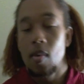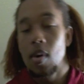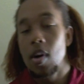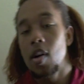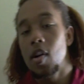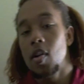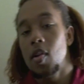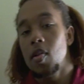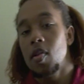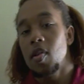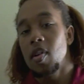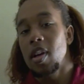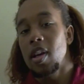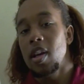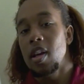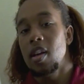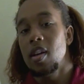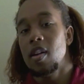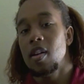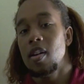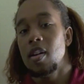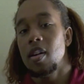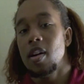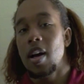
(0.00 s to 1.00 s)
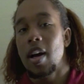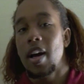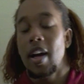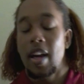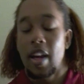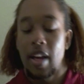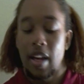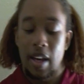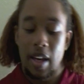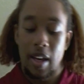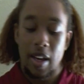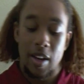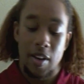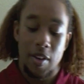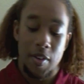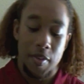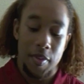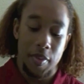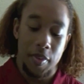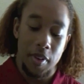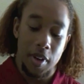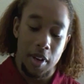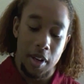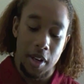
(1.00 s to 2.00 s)
Well, here I
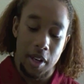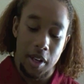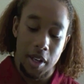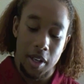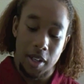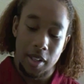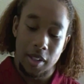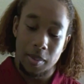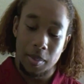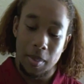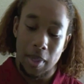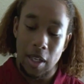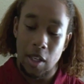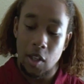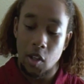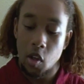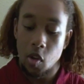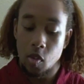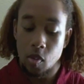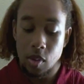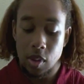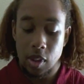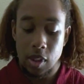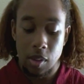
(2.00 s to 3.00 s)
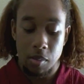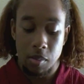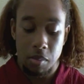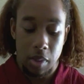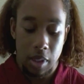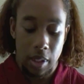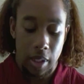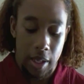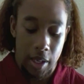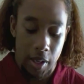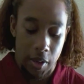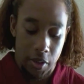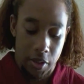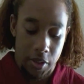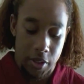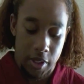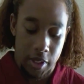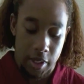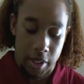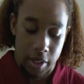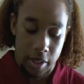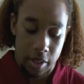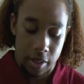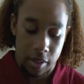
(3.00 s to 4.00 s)
have my global
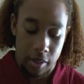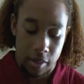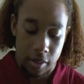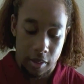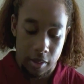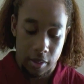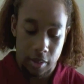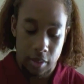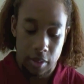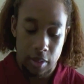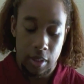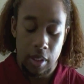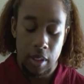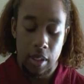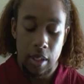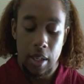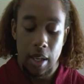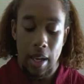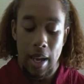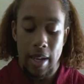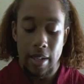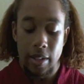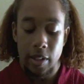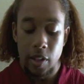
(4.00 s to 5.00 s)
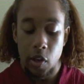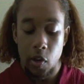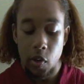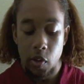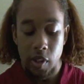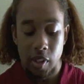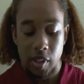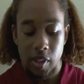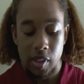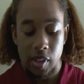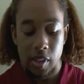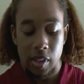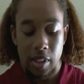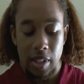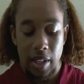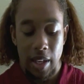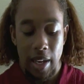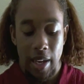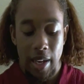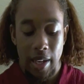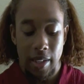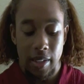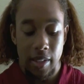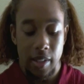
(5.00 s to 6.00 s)
similarity. I noticed
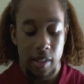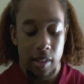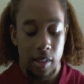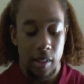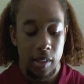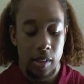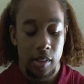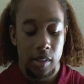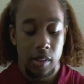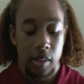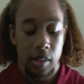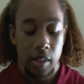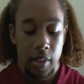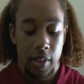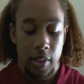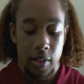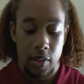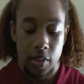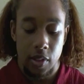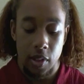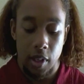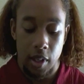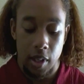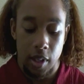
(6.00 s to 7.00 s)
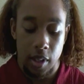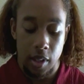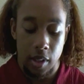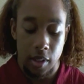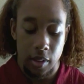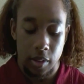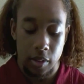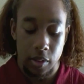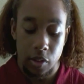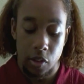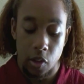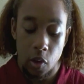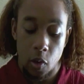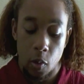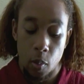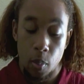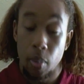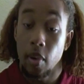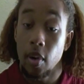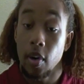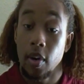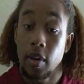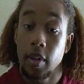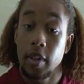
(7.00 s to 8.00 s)
that there's no
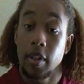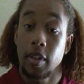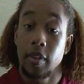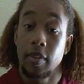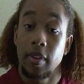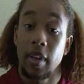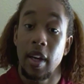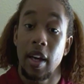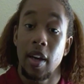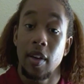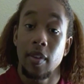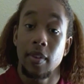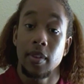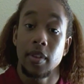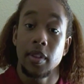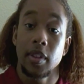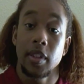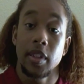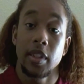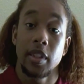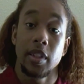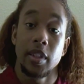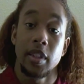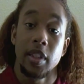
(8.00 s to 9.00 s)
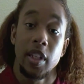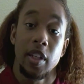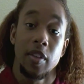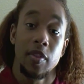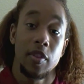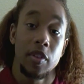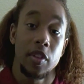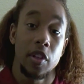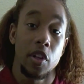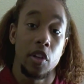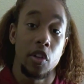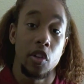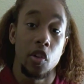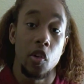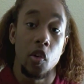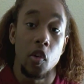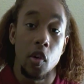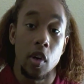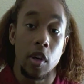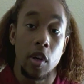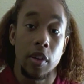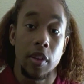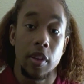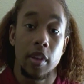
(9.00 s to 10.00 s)
part of Africa, even the
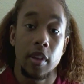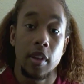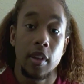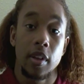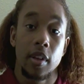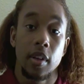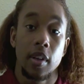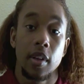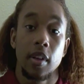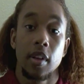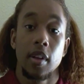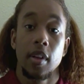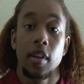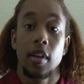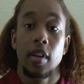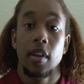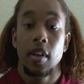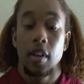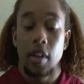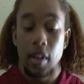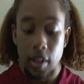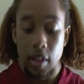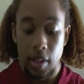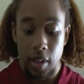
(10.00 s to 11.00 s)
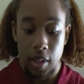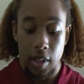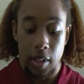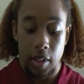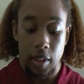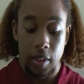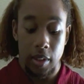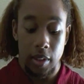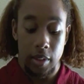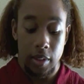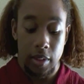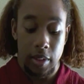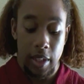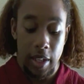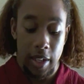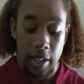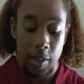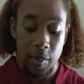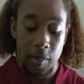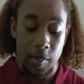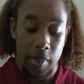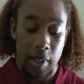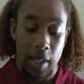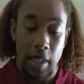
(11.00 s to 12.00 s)
north, that
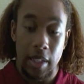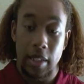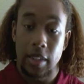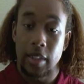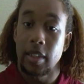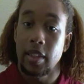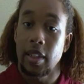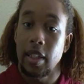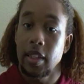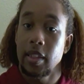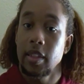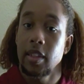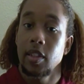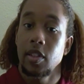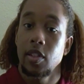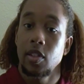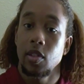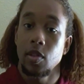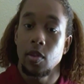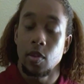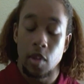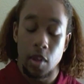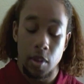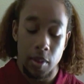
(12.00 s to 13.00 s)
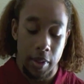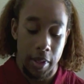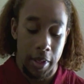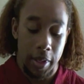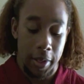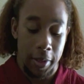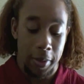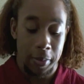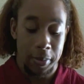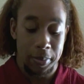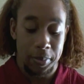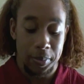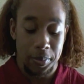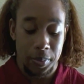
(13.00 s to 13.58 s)
I'm not connected to. Okay.